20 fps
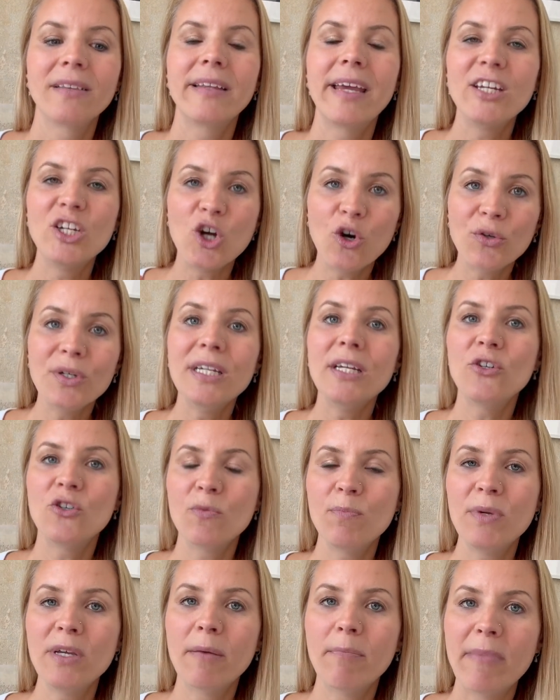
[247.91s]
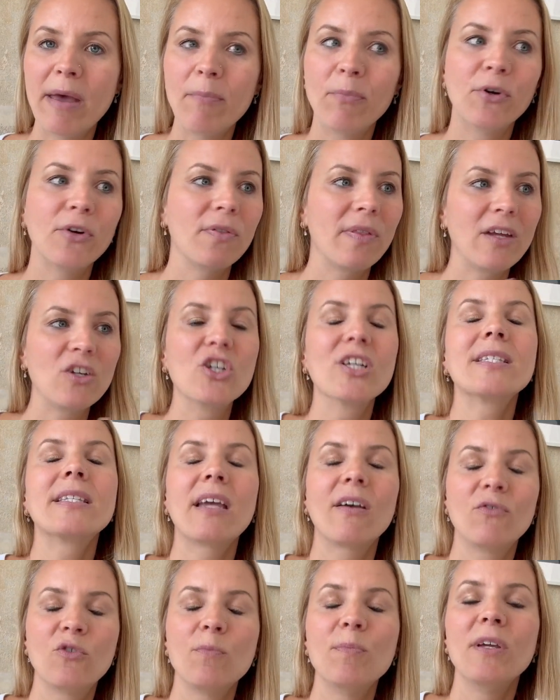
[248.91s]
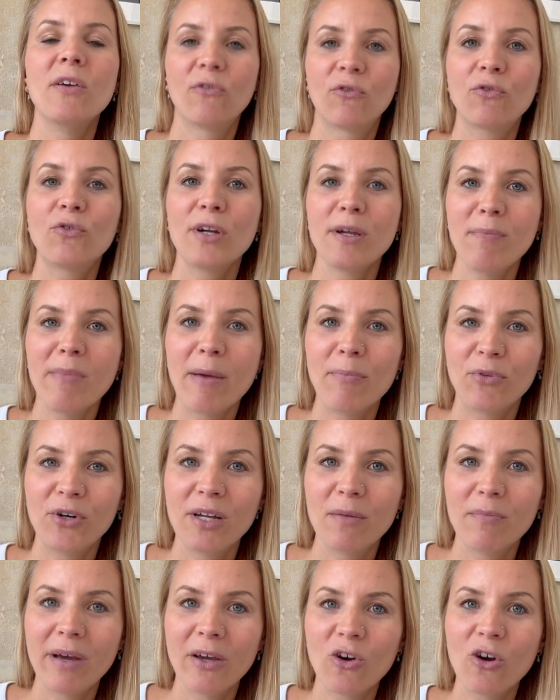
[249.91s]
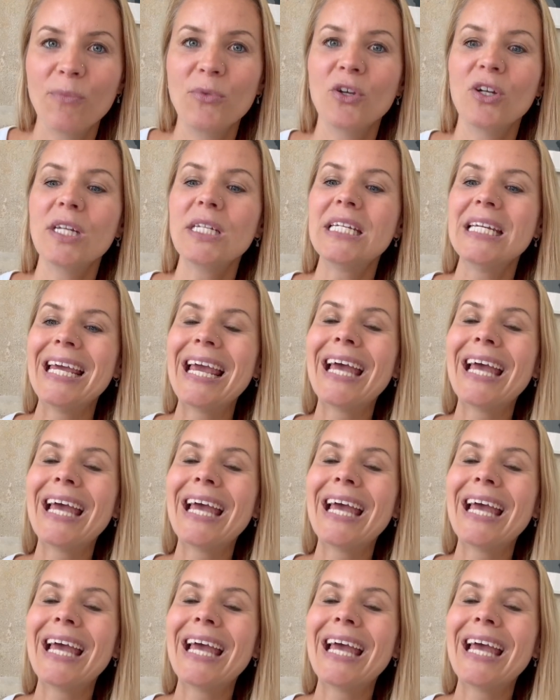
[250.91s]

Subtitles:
They don't need to be a member. They just have to be a free member in my community,